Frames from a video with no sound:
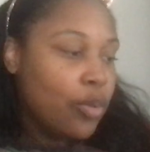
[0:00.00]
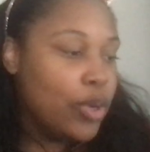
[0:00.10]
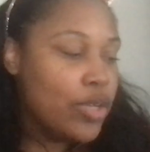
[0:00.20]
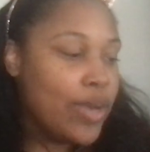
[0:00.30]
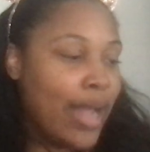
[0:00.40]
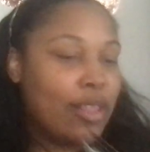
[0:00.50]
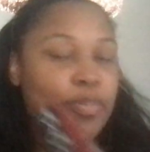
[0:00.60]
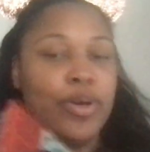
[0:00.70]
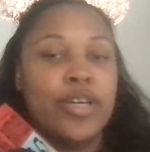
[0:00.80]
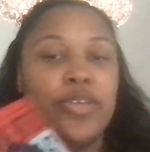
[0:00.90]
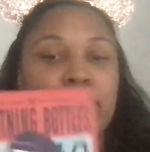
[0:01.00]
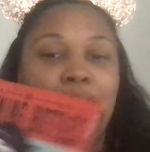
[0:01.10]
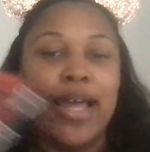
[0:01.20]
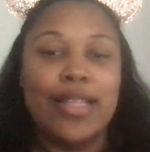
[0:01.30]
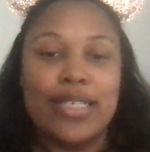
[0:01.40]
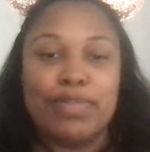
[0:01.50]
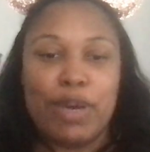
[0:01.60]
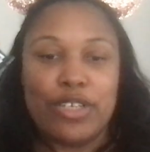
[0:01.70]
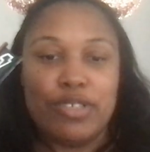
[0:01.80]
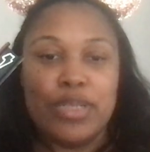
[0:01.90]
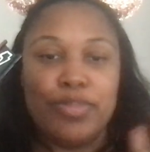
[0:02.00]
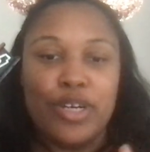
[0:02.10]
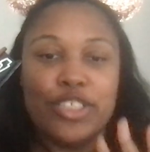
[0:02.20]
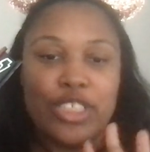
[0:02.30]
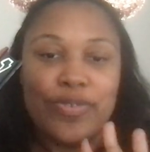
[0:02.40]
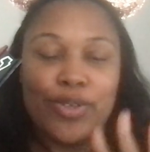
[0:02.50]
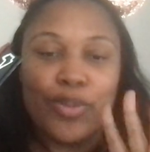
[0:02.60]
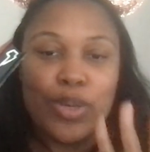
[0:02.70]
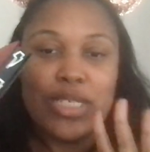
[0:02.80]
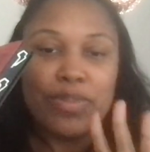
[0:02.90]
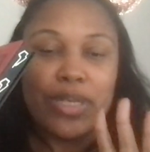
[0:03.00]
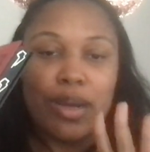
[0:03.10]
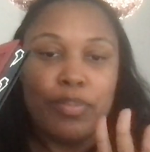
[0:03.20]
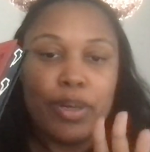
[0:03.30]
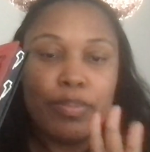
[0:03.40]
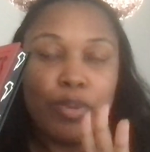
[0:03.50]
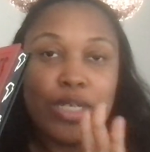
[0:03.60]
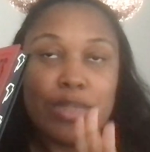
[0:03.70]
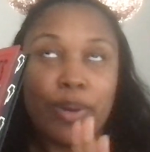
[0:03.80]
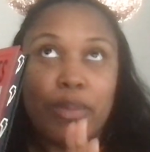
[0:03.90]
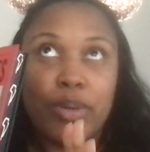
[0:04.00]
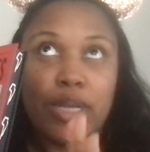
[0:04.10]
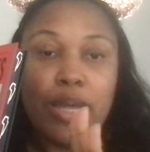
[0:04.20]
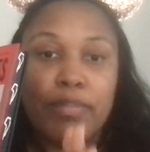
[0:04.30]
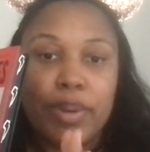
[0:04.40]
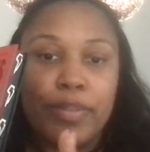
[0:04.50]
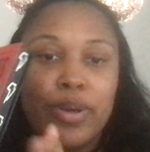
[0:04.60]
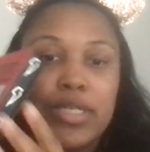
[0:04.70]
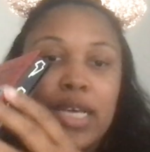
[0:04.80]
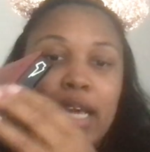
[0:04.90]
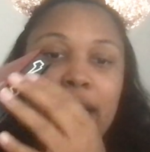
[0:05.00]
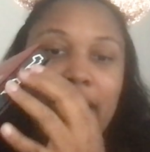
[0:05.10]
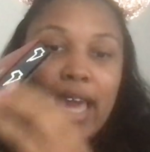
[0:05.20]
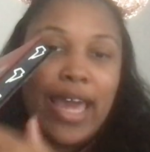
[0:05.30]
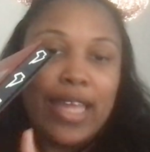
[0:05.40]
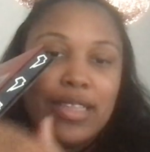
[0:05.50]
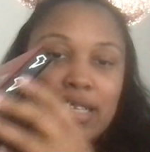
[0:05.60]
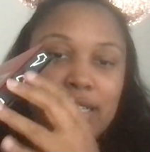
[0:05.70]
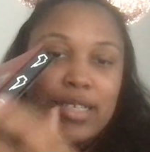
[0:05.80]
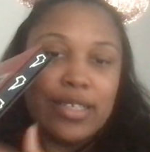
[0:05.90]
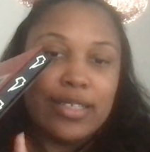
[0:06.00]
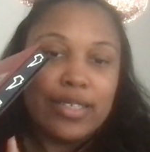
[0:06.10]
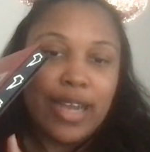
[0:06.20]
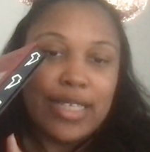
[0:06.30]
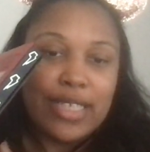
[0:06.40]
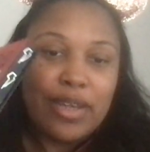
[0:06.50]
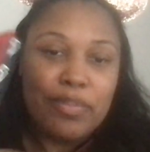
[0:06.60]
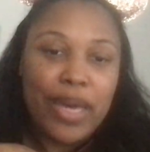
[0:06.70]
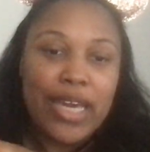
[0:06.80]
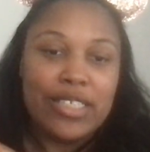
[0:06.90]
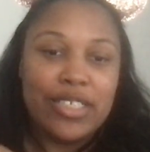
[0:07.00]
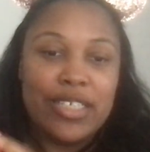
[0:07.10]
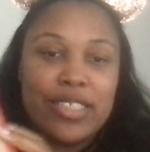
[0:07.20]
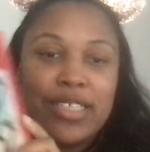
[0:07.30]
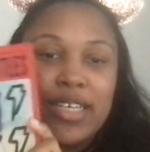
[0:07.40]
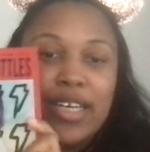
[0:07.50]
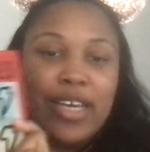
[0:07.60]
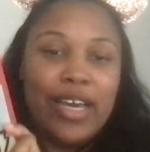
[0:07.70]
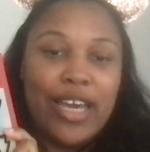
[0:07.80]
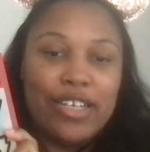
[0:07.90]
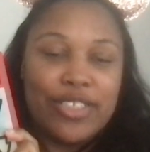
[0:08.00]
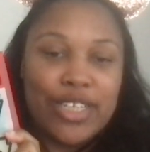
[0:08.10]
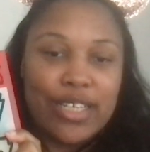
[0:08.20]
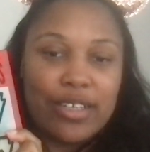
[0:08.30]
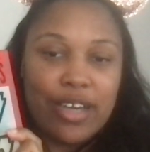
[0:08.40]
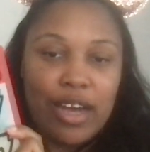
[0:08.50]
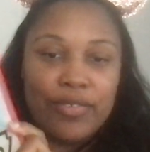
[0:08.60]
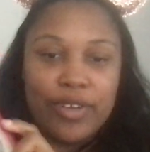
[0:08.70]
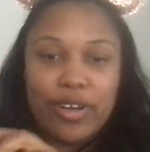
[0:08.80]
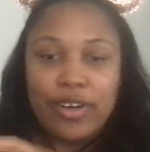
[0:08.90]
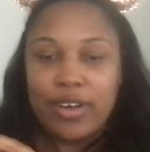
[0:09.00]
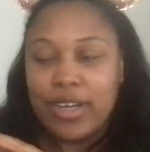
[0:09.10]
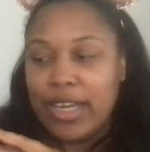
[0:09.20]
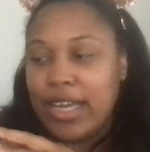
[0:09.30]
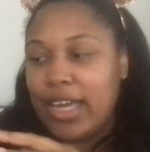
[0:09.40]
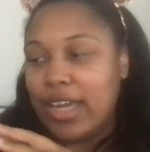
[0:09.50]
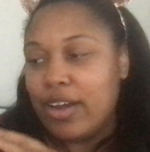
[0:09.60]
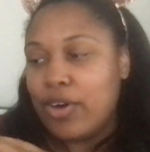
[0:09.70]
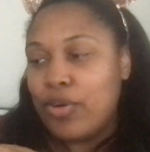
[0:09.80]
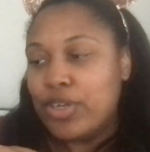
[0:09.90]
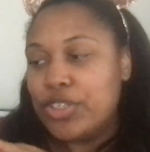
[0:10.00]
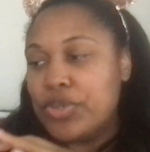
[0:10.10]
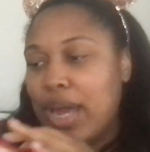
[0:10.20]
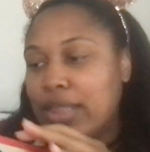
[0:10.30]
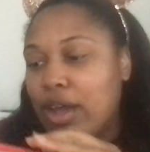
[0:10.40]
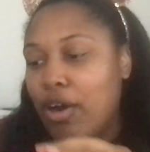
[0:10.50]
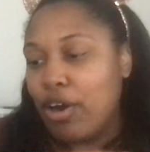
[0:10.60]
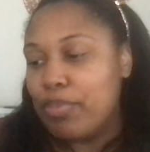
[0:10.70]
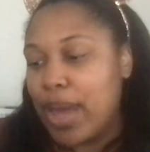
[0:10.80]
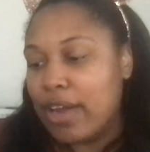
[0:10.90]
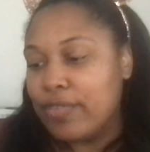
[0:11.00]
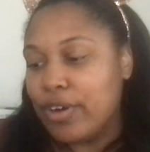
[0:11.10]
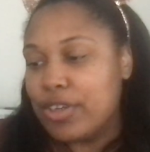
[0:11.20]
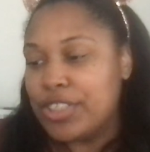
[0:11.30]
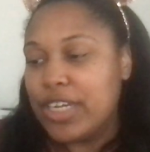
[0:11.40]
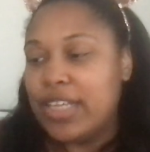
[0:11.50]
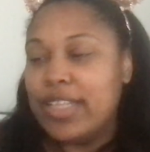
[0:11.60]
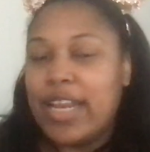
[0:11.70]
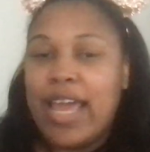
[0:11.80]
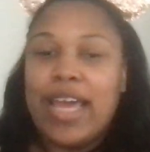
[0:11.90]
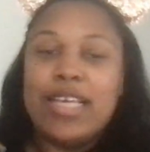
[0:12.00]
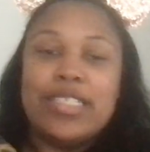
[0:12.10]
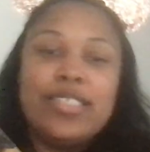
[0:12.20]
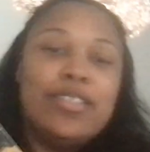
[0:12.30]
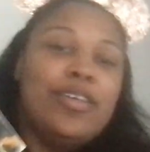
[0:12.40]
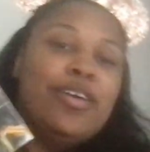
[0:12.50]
When you got the book, you got the specialty book just for the Once Upon a Book Club members. It had the nice end pages, interesting cover, and of course you got the hardback version that has